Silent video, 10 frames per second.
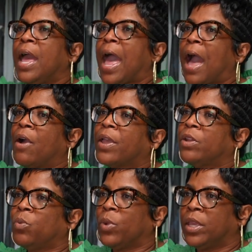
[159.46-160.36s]
how
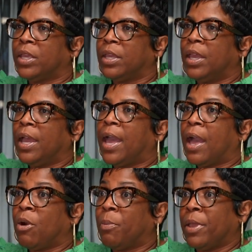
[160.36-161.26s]
can we
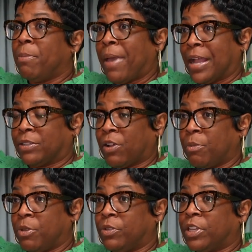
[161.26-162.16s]
help impact our
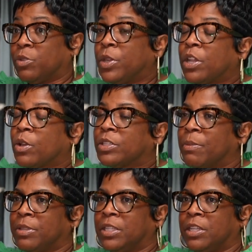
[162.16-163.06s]
community because we know some of these